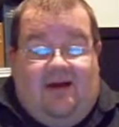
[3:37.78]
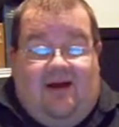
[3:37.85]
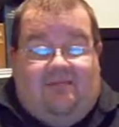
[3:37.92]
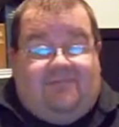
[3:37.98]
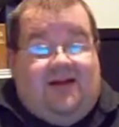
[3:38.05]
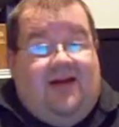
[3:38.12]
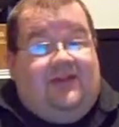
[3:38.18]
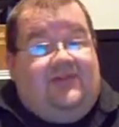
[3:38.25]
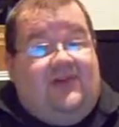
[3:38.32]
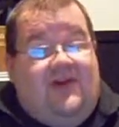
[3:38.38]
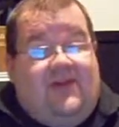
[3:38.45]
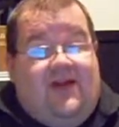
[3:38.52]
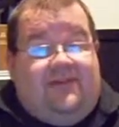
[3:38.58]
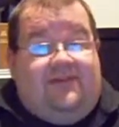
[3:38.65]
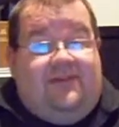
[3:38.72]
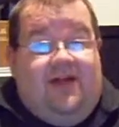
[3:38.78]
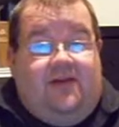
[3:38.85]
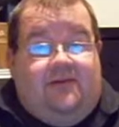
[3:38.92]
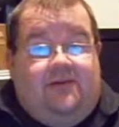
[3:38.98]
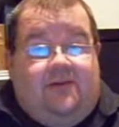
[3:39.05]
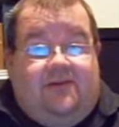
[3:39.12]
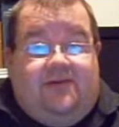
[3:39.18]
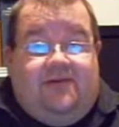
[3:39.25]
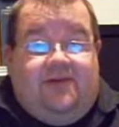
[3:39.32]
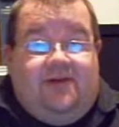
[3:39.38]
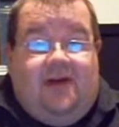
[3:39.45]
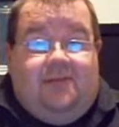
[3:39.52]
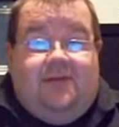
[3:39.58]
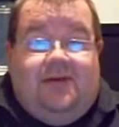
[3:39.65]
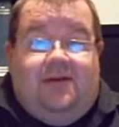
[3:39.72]
I've got to say that's tenuous.
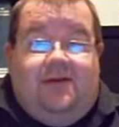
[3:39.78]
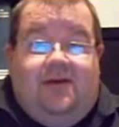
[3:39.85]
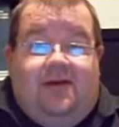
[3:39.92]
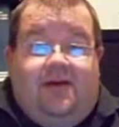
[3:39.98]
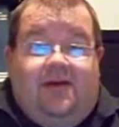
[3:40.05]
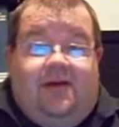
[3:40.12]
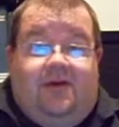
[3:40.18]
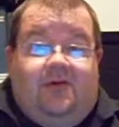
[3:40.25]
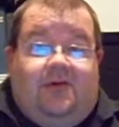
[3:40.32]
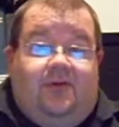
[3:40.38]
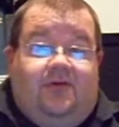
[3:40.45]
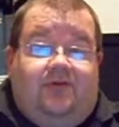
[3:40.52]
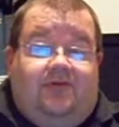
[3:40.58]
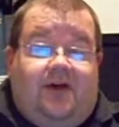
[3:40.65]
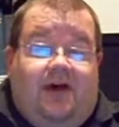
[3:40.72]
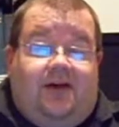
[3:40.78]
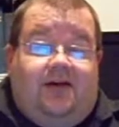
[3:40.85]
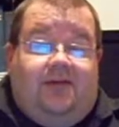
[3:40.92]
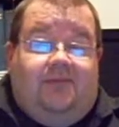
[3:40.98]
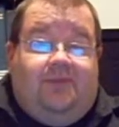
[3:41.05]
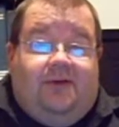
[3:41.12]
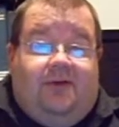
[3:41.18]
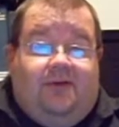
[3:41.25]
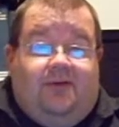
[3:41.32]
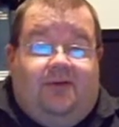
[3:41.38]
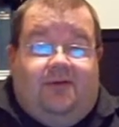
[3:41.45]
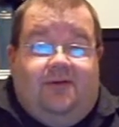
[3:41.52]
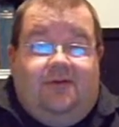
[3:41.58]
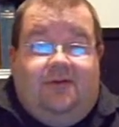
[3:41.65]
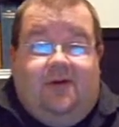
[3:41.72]
I mean, anyone who's done an
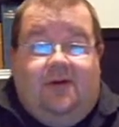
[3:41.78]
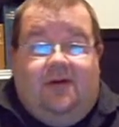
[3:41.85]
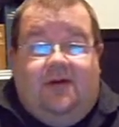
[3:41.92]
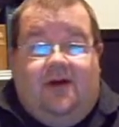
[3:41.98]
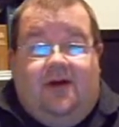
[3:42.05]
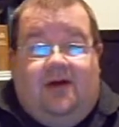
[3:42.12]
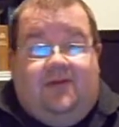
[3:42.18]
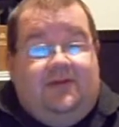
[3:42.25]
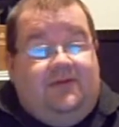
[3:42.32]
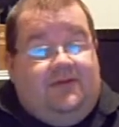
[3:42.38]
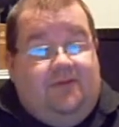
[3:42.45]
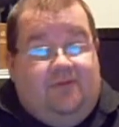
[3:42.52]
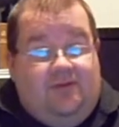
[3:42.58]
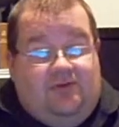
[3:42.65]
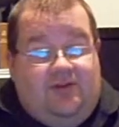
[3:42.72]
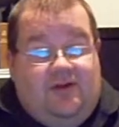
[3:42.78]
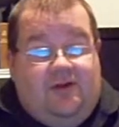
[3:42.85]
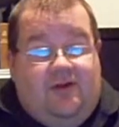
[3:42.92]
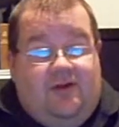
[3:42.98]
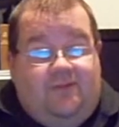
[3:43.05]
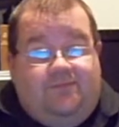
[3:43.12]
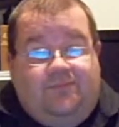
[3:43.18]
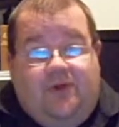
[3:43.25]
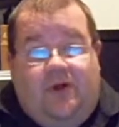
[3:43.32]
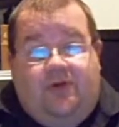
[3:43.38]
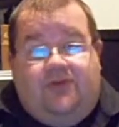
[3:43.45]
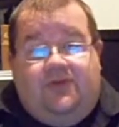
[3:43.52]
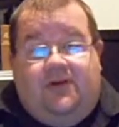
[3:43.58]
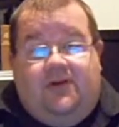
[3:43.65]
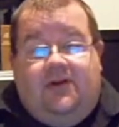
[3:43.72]
appeal, at least in Virginia,
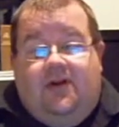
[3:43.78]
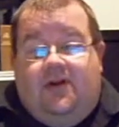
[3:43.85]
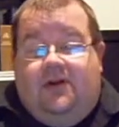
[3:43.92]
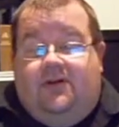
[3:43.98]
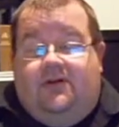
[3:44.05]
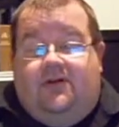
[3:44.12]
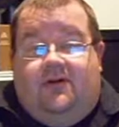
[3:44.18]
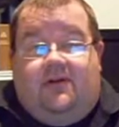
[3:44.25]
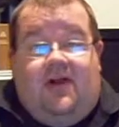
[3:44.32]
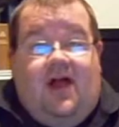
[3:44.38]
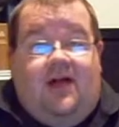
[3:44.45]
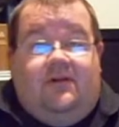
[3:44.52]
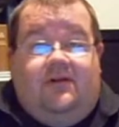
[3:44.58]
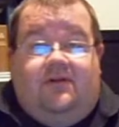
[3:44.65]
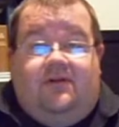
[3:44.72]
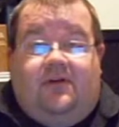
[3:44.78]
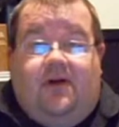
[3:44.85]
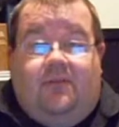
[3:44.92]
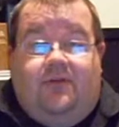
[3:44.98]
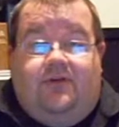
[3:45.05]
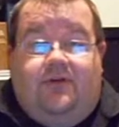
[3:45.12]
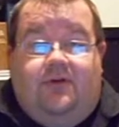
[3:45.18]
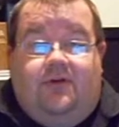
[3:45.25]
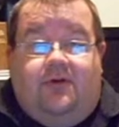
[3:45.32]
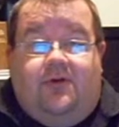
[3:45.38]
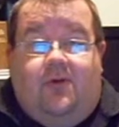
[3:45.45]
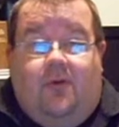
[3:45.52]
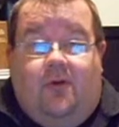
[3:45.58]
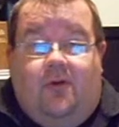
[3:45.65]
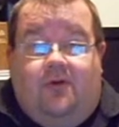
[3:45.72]
knows that your client doesn't come with you to
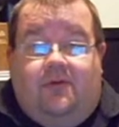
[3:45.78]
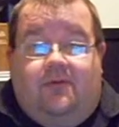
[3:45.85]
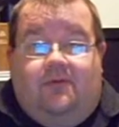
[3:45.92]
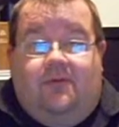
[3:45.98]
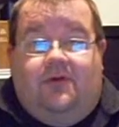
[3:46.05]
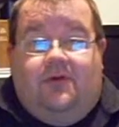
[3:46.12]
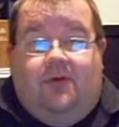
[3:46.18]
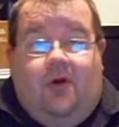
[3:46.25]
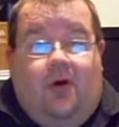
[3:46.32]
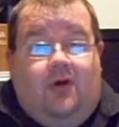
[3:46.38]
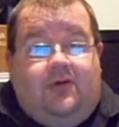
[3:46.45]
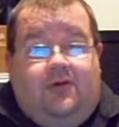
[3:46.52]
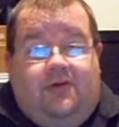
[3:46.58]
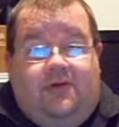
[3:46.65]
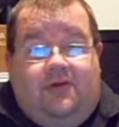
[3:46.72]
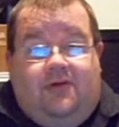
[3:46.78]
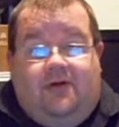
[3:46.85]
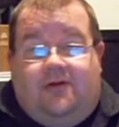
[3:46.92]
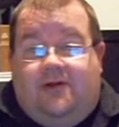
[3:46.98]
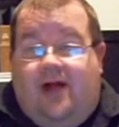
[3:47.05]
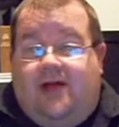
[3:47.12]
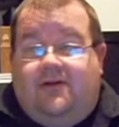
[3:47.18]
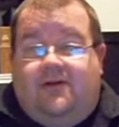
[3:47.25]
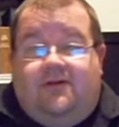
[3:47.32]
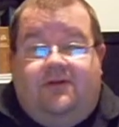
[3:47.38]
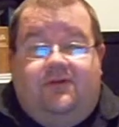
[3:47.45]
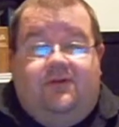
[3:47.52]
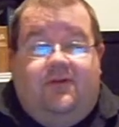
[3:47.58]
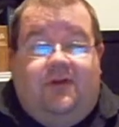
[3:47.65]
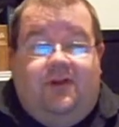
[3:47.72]
court when you argue it. Your client doesn't
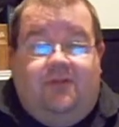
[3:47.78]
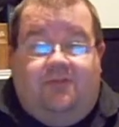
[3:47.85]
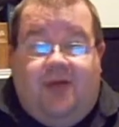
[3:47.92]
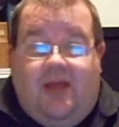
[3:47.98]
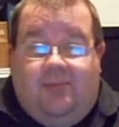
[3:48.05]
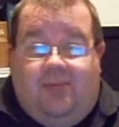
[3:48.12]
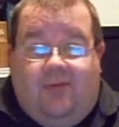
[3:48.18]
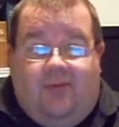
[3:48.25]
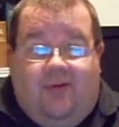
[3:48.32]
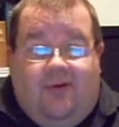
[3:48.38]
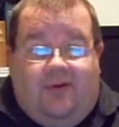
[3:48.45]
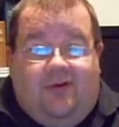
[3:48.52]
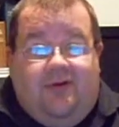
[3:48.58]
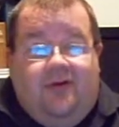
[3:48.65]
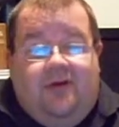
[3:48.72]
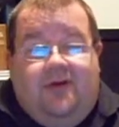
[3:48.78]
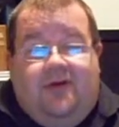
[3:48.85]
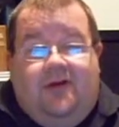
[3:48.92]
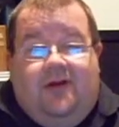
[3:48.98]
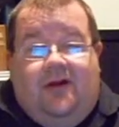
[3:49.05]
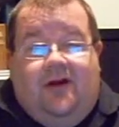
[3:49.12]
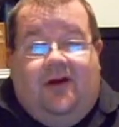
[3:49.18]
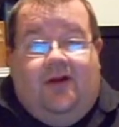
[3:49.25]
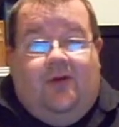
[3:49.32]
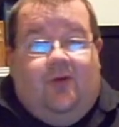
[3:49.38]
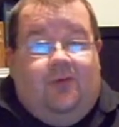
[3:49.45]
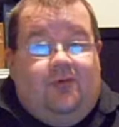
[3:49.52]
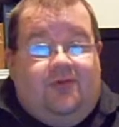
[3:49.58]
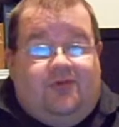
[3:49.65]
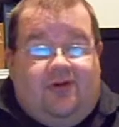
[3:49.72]
do any of the paperwork or
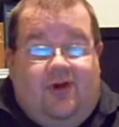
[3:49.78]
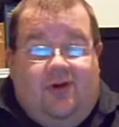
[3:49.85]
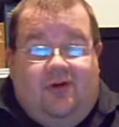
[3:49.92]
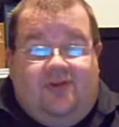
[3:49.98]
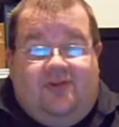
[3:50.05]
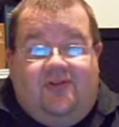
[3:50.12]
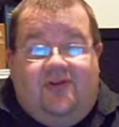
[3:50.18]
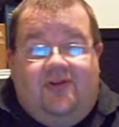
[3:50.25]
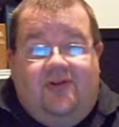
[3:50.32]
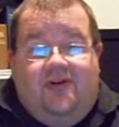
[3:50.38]
research.